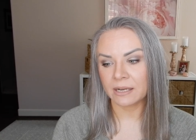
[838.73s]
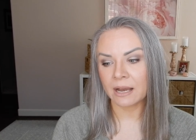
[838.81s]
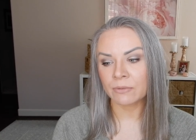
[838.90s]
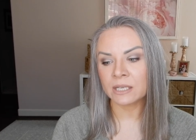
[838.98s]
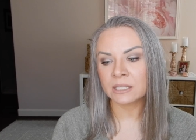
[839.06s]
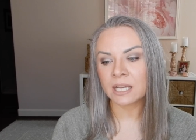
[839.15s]

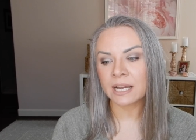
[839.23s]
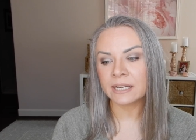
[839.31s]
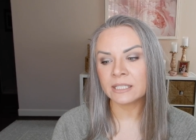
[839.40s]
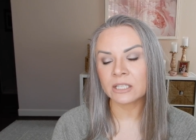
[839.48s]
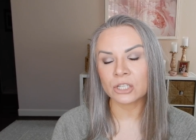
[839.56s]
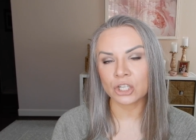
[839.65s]
Now, these
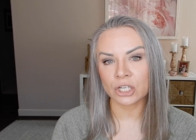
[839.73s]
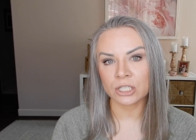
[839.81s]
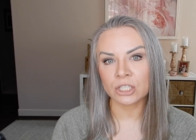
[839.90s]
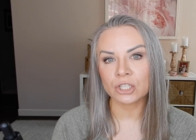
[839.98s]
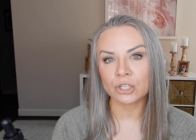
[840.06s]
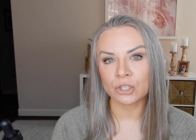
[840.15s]
guys
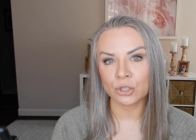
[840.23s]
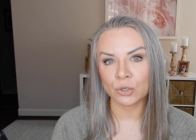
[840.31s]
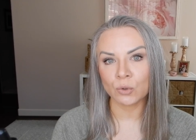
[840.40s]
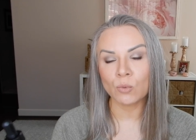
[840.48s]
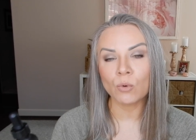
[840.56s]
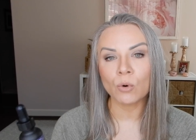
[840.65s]
just
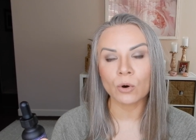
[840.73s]
do